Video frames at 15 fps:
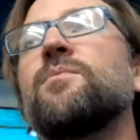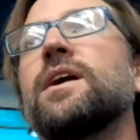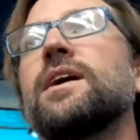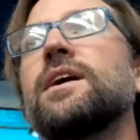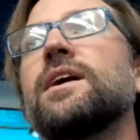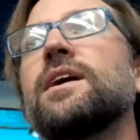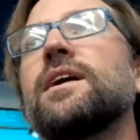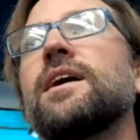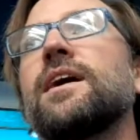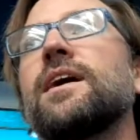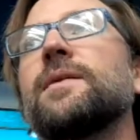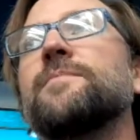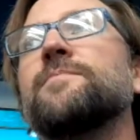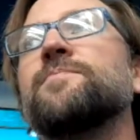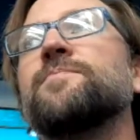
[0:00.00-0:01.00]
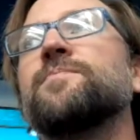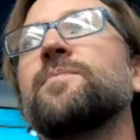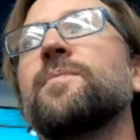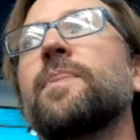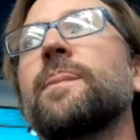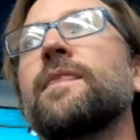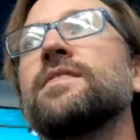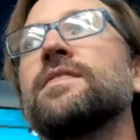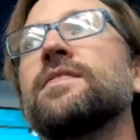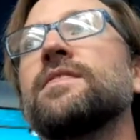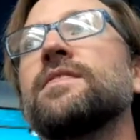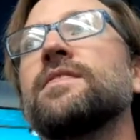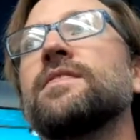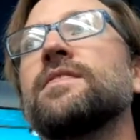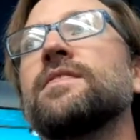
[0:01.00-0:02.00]
But there
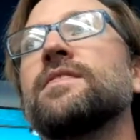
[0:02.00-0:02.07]
is